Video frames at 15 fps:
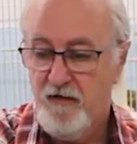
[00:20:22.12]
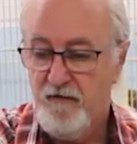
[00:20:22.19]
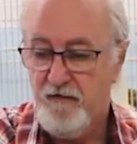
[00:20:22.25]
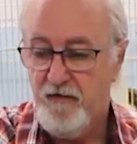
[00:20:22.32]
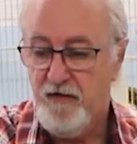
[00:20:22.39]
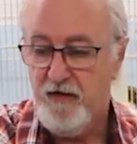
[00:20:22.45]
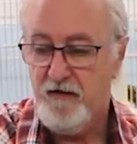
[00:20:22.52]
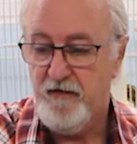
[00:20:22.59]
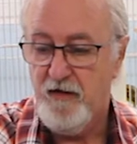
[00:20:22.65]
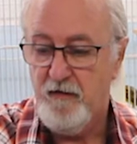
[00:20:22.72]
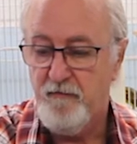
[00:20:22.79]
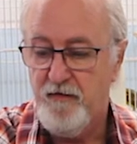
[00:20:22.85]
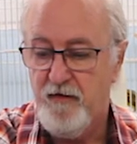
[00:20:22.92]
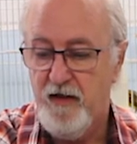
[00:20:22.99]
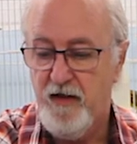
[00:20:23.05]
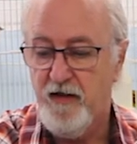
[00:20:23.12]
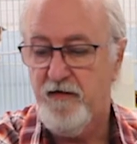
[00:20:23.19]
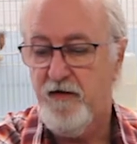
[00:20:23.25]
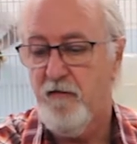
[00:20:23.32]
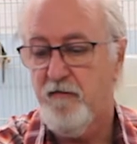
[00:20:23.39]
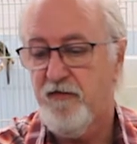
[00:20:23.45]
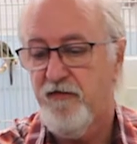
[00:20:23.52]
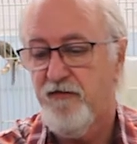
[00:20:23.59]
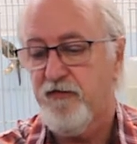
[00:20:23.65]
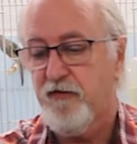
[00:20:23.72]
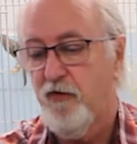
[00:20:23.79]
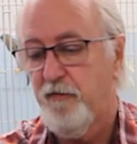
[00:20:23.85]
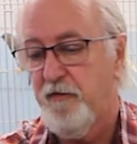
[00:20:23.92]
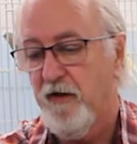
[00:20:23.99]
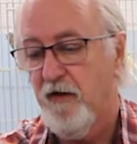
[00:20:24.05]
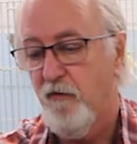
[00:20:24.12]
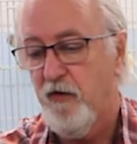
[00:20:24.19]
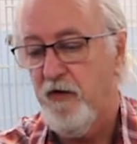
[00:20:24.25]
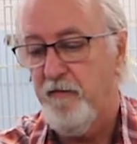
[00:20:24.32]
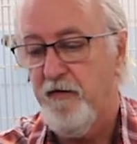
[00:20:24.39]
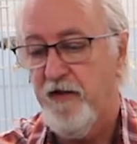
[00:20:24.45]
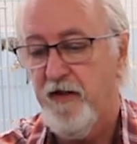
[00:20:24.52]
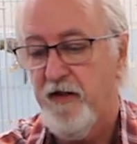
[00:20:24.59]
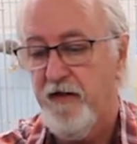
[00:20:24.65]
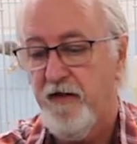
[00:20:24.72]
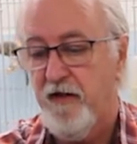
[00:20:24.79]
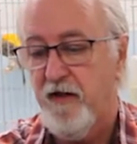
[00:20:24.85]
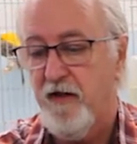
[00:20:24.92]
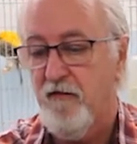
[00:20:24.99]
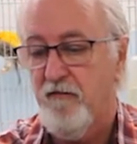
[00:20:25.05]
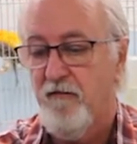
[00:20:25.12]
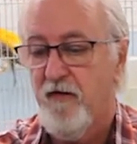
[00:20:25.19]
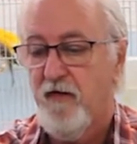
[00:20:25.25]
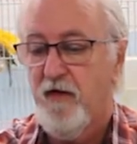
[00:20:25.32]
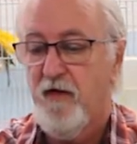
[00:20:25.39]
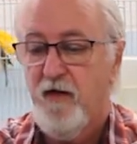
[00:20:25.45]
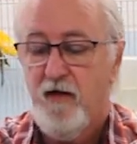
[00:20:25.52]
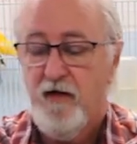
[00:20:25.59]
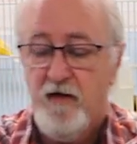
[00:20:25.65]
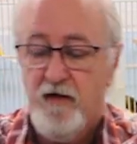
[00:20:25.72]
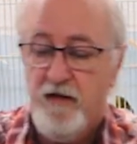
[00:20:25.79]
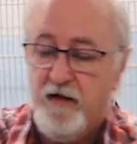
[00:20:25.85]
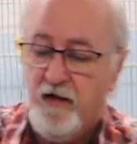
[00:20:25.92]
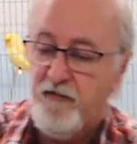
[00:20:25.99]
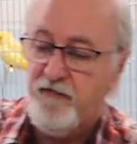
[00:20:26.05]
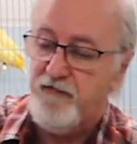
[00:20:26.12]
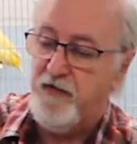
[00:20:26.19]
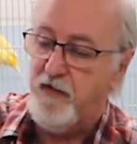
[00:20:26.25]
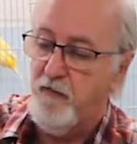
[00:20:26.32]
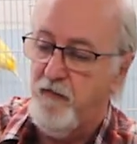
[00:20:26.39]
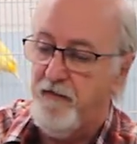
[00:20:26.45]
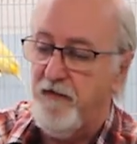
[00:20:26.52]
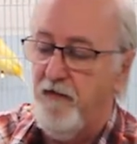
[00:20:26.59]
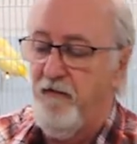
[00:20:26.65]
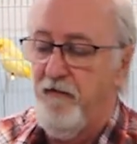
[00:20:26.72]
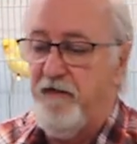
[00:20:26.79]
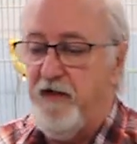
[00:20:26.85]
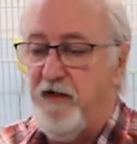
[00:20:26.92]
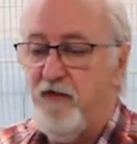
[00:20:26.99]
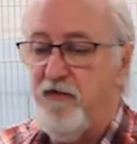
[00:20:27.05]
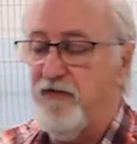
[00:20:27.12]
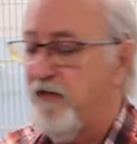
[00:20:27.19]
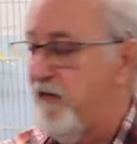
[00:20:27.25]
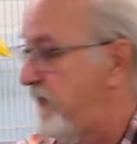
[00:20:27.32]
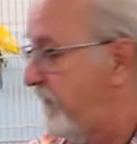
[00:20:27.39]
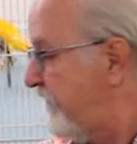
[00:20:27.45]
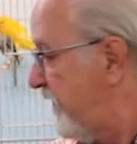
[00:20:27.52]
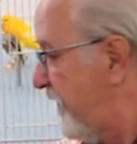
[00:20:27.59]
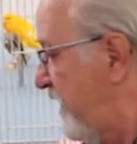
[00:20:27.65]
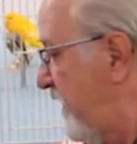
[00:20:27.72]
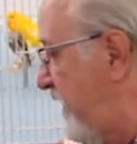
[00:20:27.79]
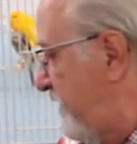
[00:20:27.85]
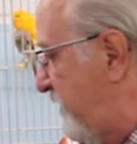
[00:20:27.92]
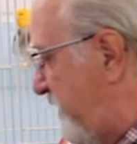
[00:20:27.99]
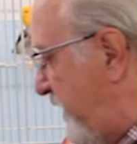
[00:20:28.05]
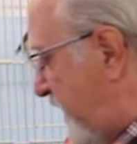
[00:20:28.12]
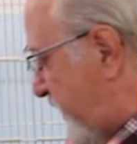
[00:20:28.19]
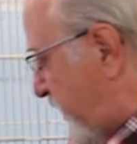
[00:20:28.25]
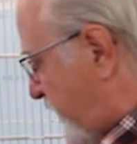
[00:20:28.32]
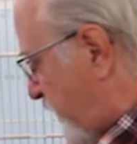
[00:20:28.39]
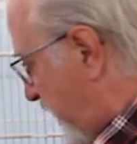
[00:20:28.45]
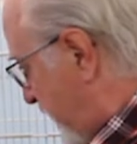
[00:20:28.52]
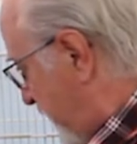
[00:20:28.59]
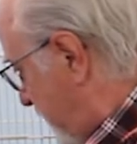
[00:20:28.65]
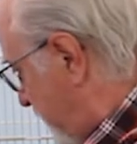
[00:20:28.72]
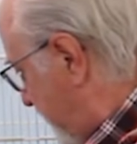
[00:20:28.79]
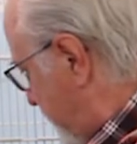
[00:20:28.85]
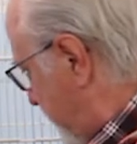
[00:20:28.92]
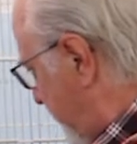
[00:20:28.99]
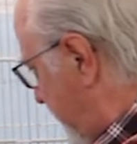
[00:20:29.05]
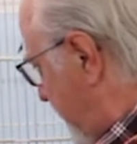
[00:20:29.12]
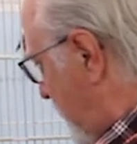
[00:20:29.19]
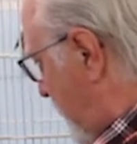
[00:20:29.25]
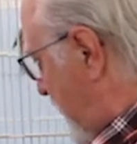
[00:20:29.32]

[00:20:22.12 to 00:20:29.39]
I end up just scooping a wee bit in there. The nice thing with these is it fits right in between the